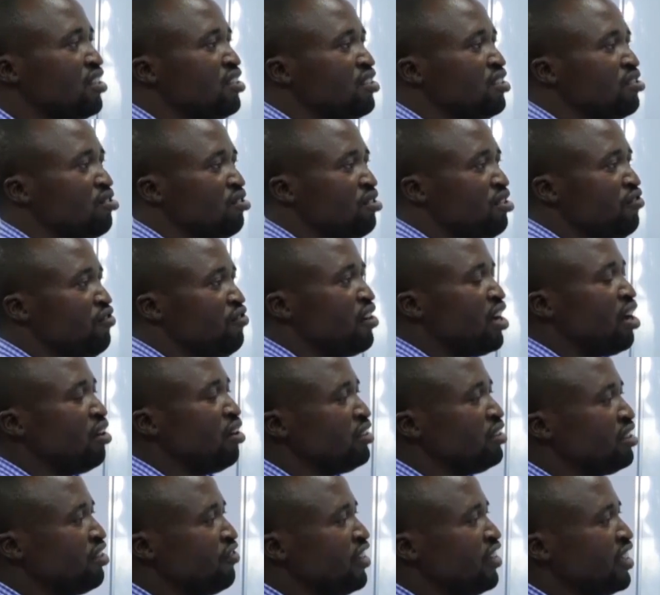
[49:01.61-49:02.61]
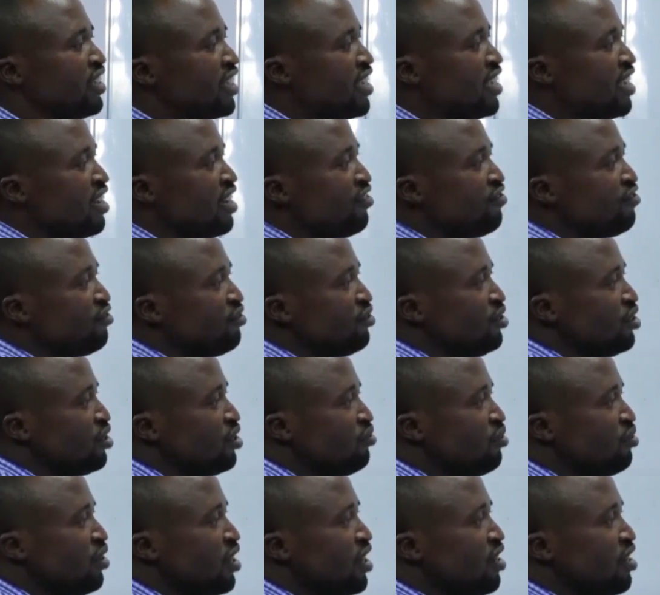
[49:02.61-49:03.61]
So if we count very careful,
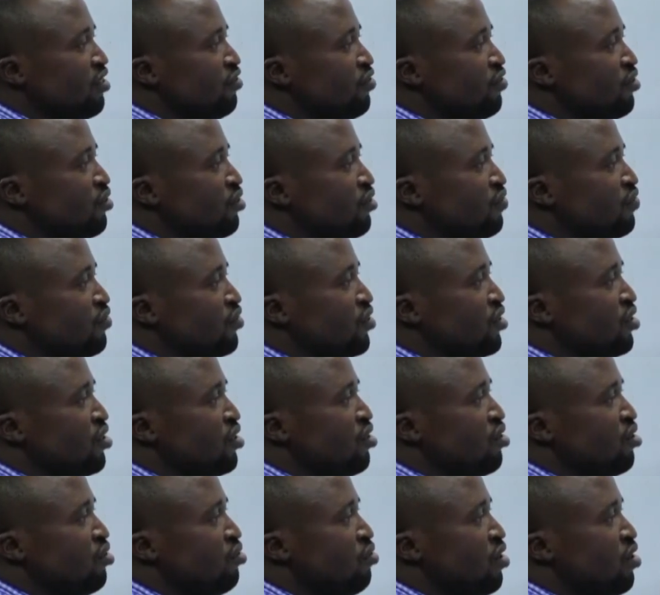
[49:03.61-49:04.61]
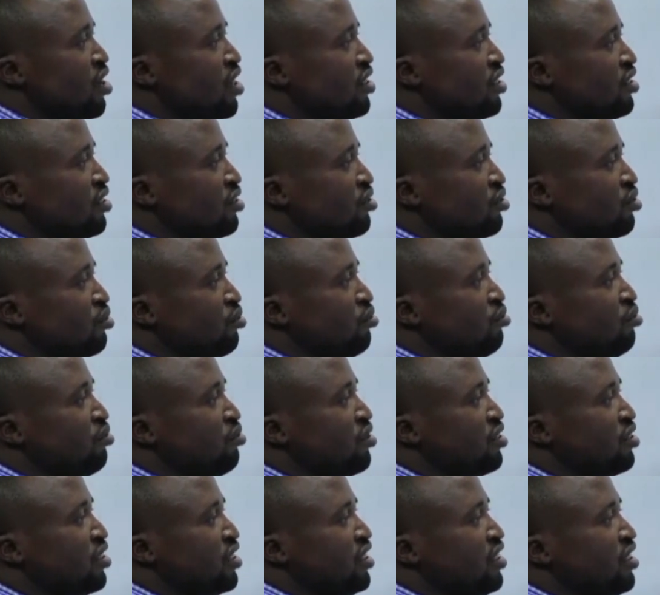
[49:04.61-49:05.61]
we have 1, 2,
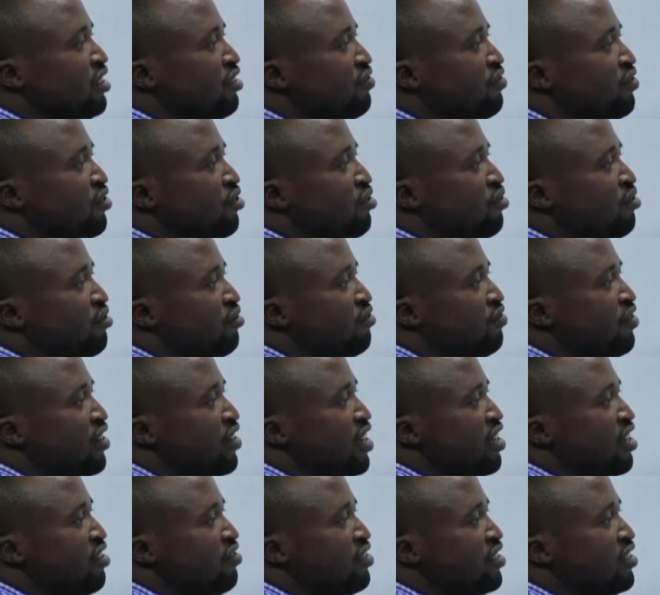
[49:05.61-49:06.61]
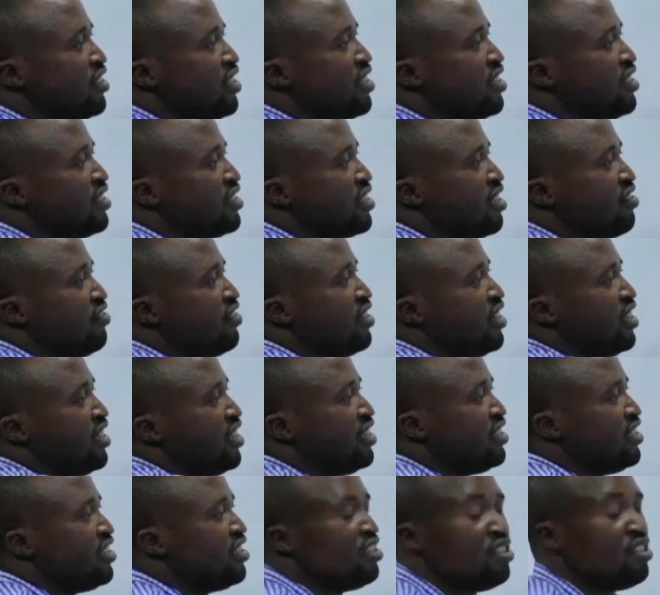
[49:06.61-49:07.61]
3, 4, 5, 6, 7,
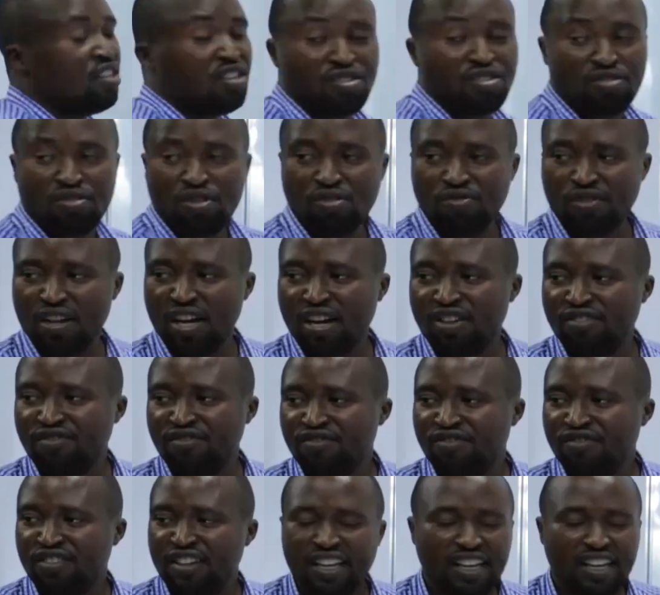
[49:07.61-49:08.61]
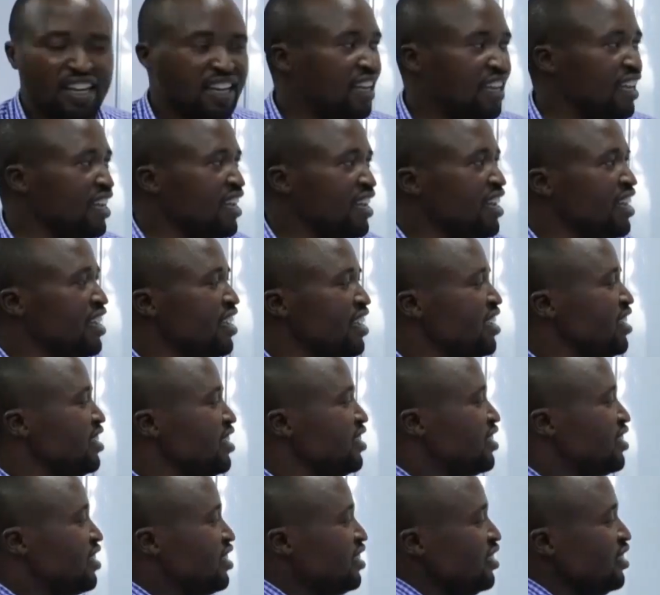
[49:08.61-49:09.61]
8. So we have
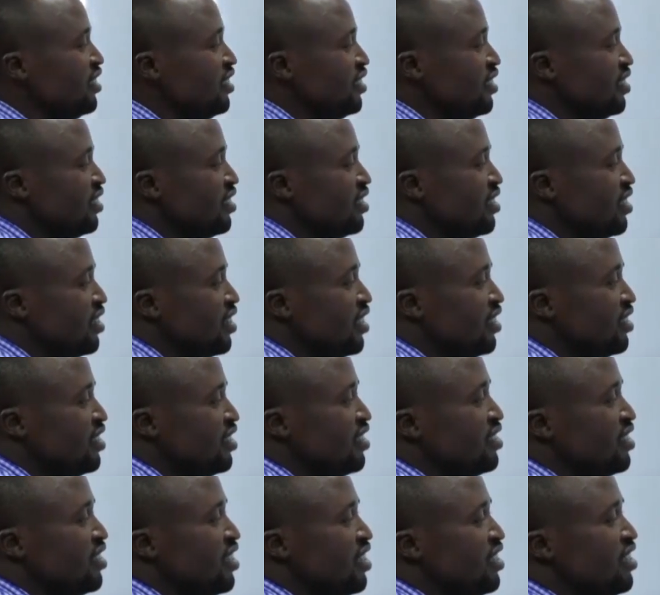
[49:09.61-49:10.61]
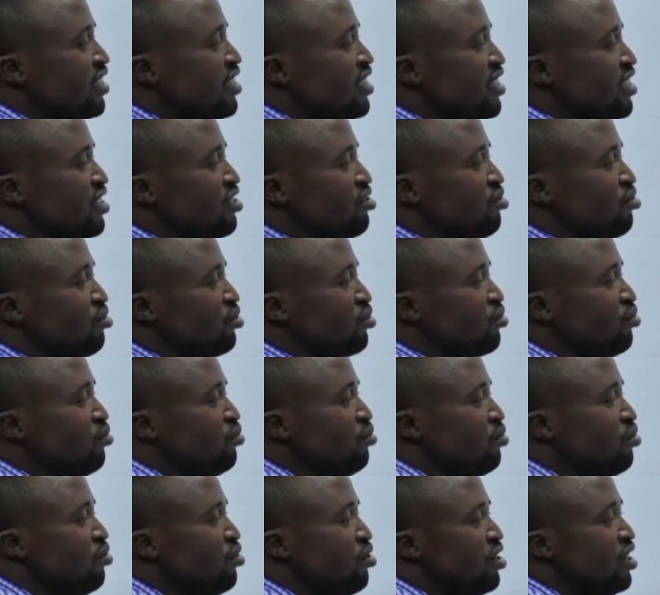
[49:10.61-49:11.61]
80, that is n is equal
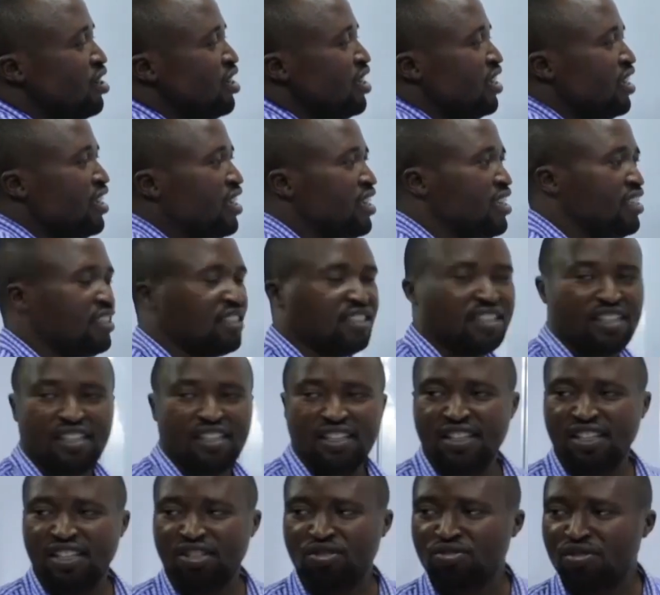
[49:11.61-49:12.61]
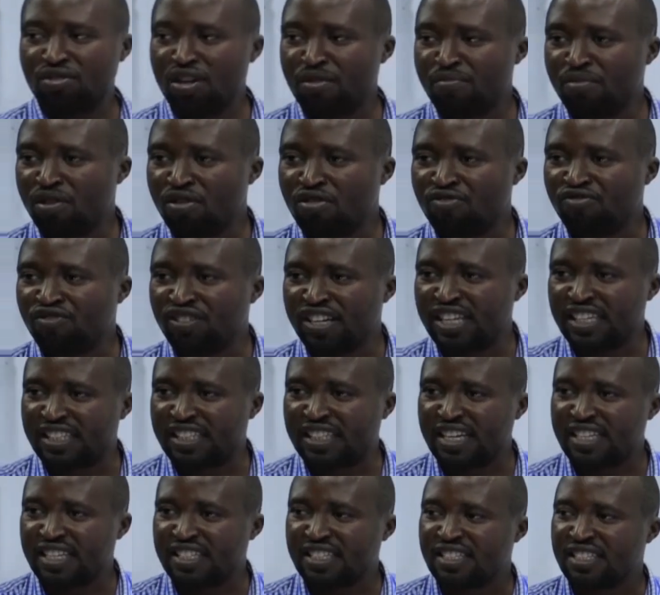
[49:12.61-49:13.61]
to 80. The total number of
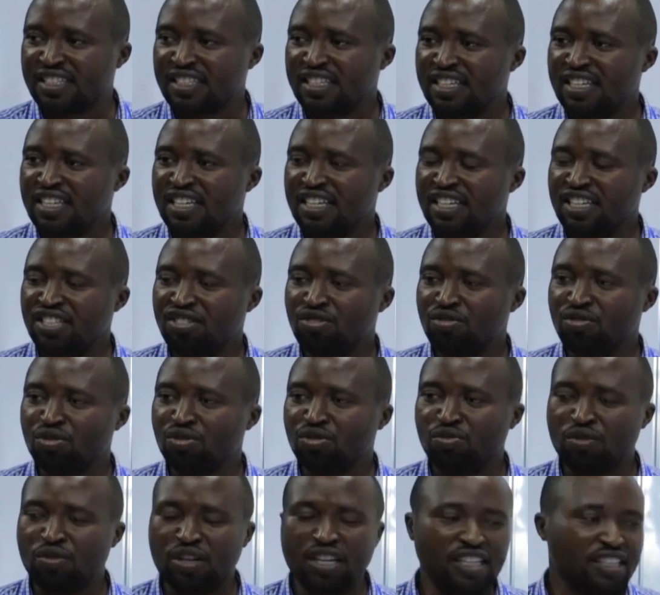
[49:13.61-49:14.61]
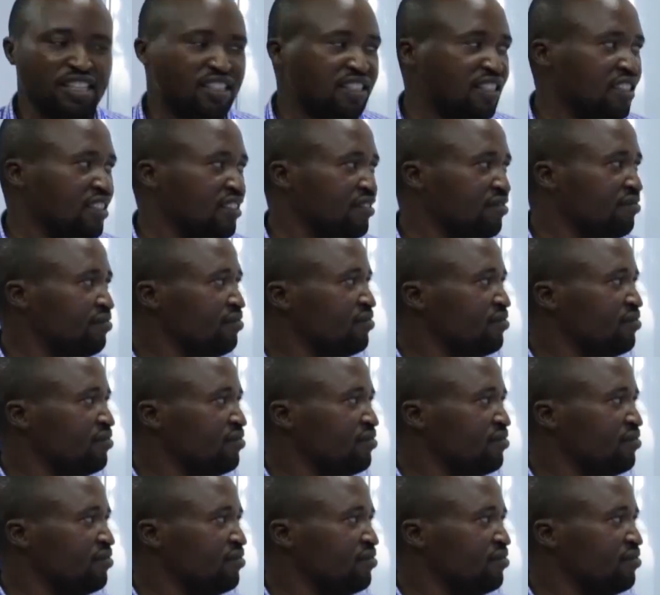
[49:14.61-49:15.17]
letters is equal to 80.